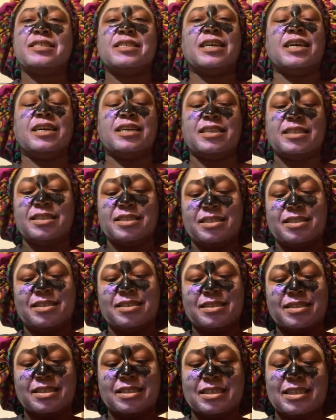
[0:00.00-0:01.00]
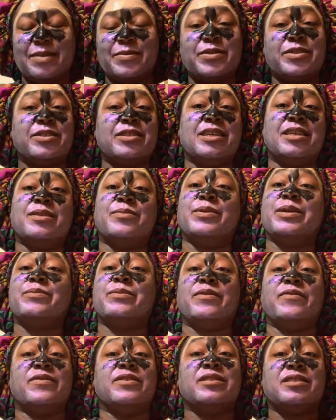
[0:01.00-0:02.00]
you guys, look, I'm just trying to make
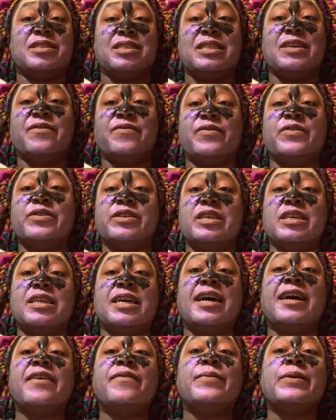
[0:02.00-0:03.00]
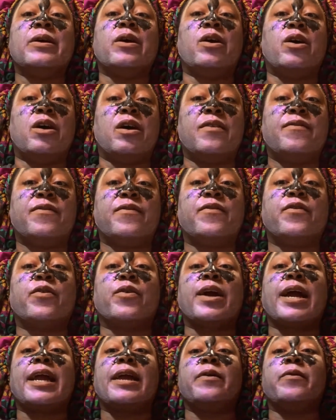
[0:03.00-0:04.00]
myself feel good. I have been off
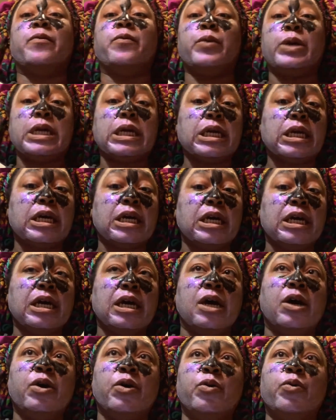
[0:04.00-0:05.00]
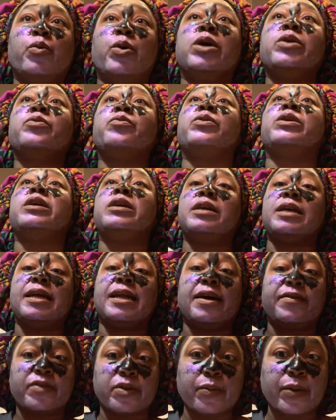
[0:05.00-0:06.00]
for a week one week and
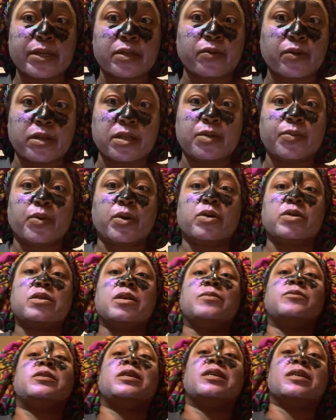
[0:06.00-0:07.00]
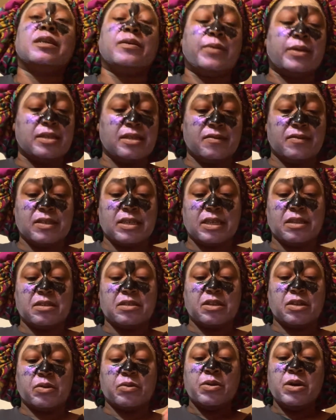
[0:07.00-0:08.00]
I have to go back to work tomorrow. So I'm trying to get myself together.
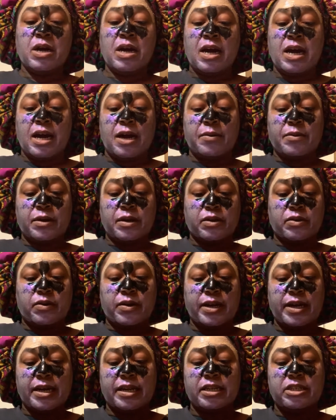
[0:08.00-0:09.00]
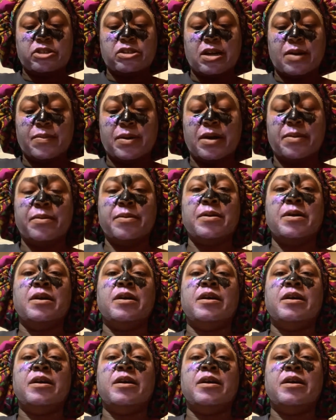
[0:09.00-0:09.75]
So I'm going to go ahead and try my